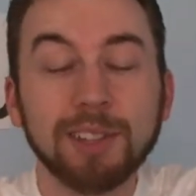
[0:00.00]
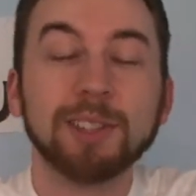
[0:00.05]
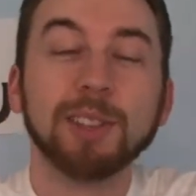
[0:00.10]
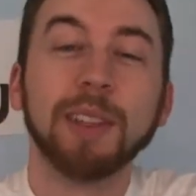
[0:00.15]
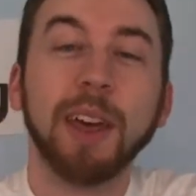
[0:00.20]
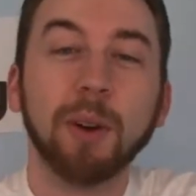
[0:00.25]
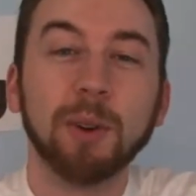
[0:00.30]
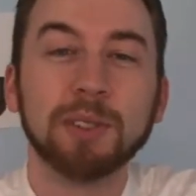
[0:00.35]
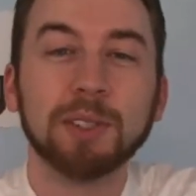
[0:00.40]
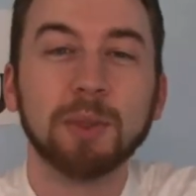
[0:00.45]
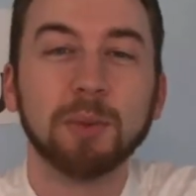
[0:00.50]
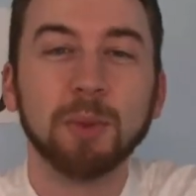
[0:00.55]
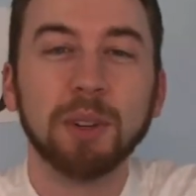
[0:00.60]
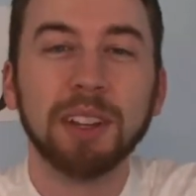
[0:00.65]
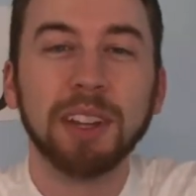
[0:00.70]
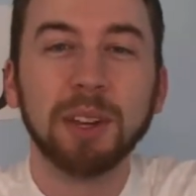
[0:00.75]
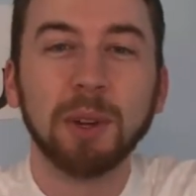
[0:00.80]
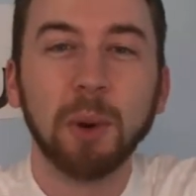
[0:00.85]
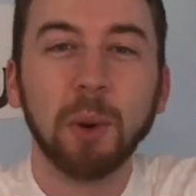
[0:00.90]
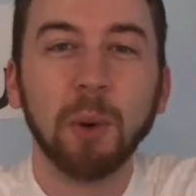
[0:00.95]
So that was a
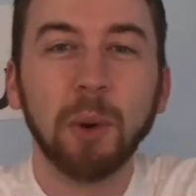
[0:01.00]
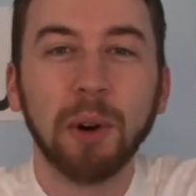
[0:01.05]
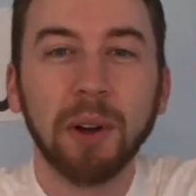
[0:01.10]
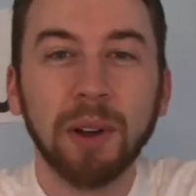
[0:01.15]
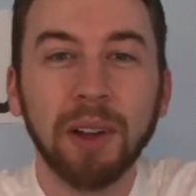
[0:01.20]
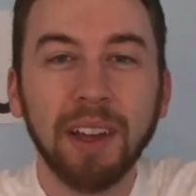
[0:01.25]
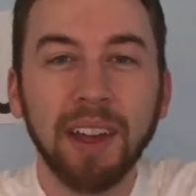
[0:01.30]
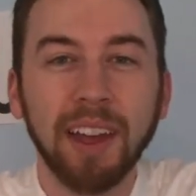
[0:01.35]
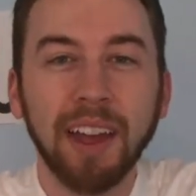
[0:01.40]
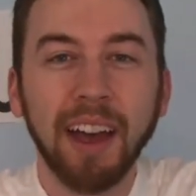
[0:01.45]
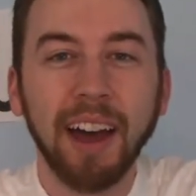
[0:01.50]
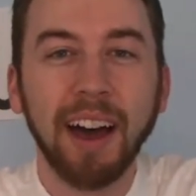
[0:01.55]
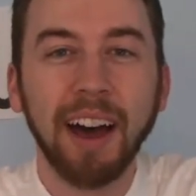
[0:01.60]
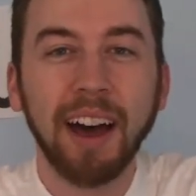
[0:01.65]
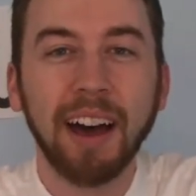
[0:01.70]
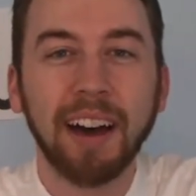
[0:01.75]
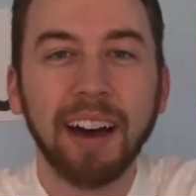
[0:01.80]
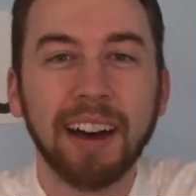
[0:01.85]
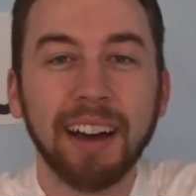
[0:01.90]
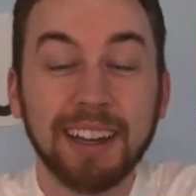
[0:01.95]
really cool,
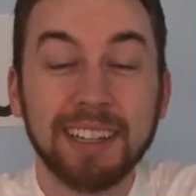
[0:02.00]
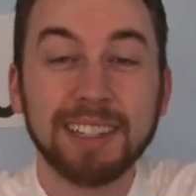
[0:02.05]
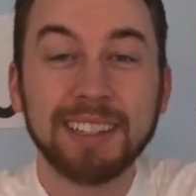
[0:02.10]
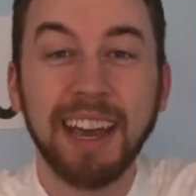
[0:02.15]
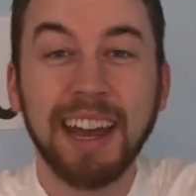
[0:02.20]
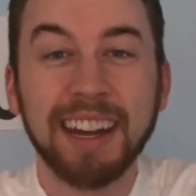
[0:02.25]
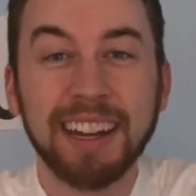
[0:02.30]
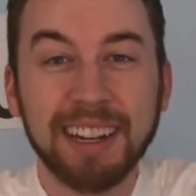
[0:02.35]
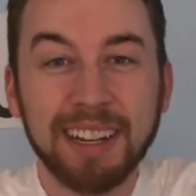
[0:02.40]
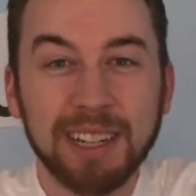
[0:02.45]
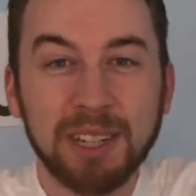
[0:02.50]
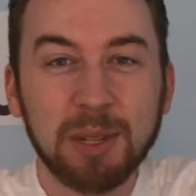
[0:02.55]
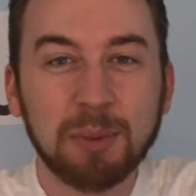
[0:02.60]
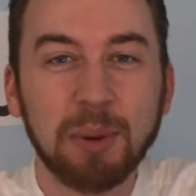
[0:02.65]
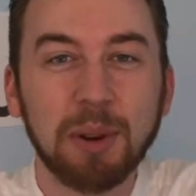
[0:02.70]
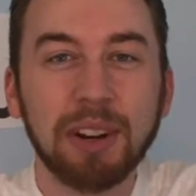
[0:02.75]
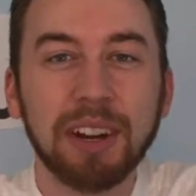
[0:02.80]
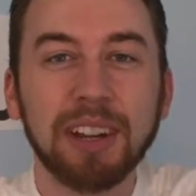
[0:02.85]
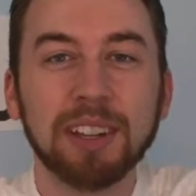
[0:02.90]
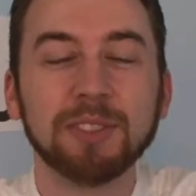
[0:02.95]
exciting
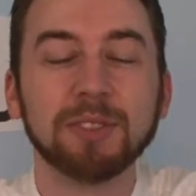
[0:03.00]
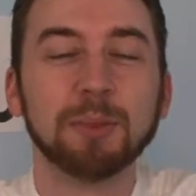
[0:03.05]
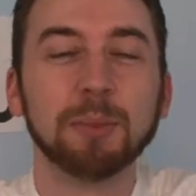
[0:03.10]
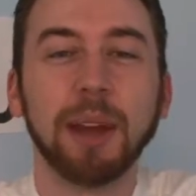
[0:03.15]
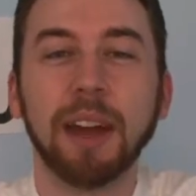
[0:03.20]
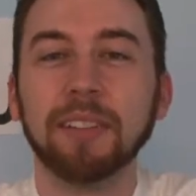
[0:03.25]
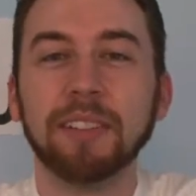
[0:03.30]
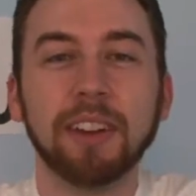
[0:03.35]
experience for me.